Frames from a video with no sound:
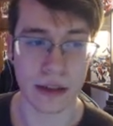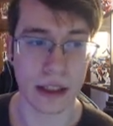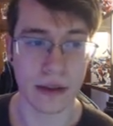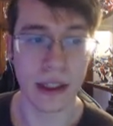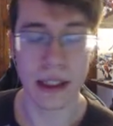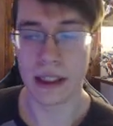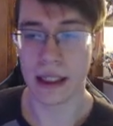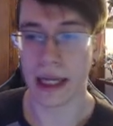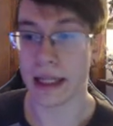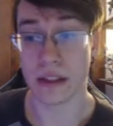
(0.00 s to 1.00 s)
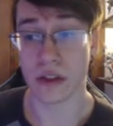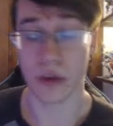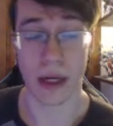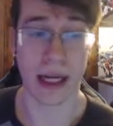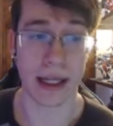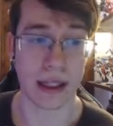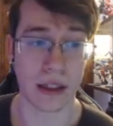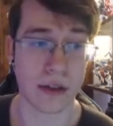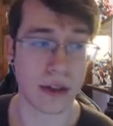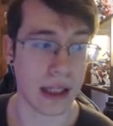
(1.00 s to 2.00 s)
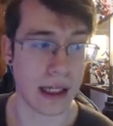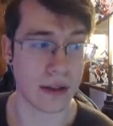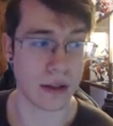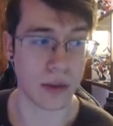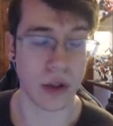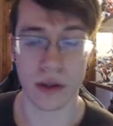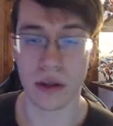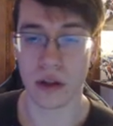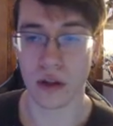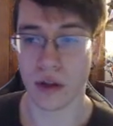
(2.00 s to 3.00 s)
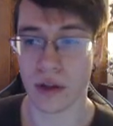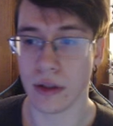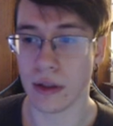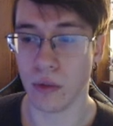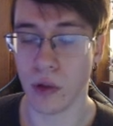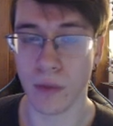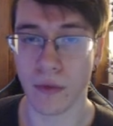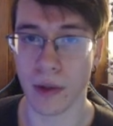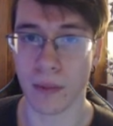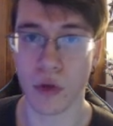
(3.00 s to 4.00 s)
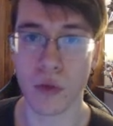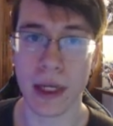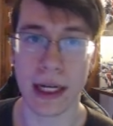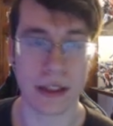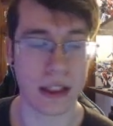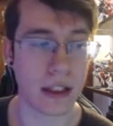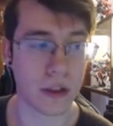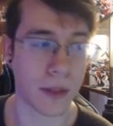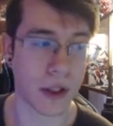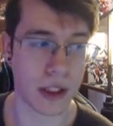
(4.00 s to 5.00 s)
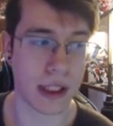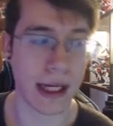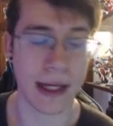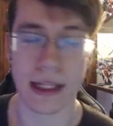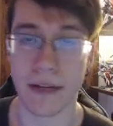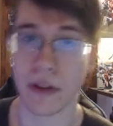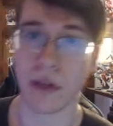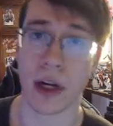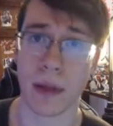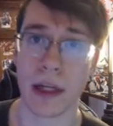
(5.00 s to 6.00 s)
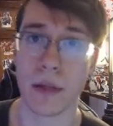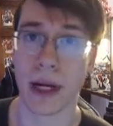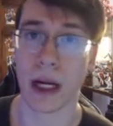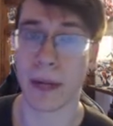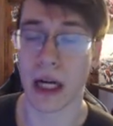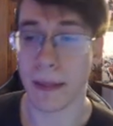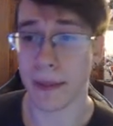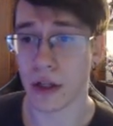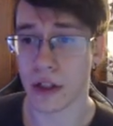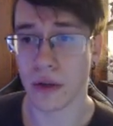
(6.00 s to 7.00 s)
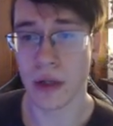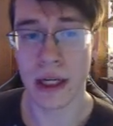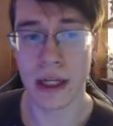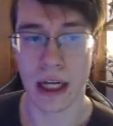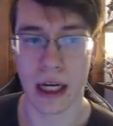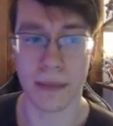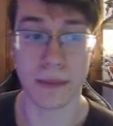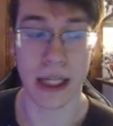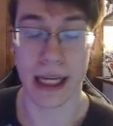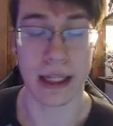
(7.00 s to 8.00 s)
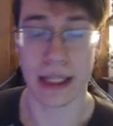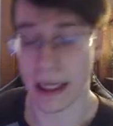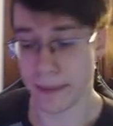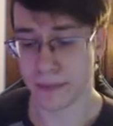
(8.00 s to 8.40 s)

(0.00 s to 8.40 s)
So I think this is great. I think there's some good room for improvement and skill expression, and I definitely recommend you pick up a copy or two to get into the game.